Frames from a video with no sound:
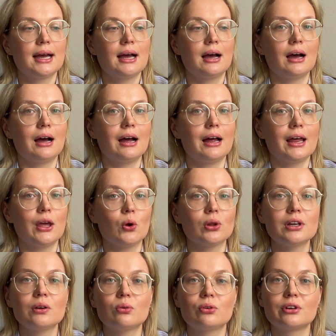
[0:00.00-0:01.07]
I
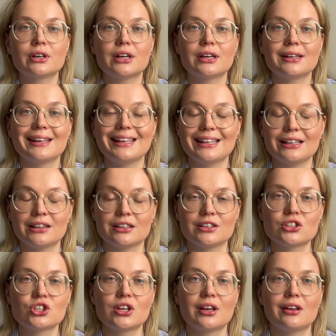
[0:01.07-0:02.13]
only work in
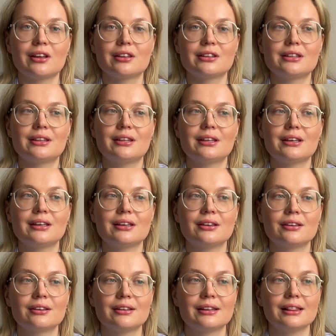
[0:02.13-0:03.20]
English, and
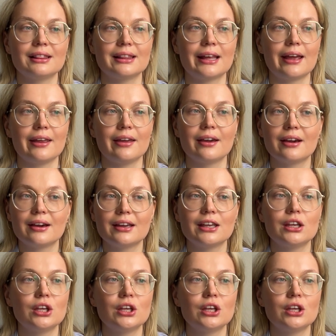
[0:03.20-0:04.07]
like,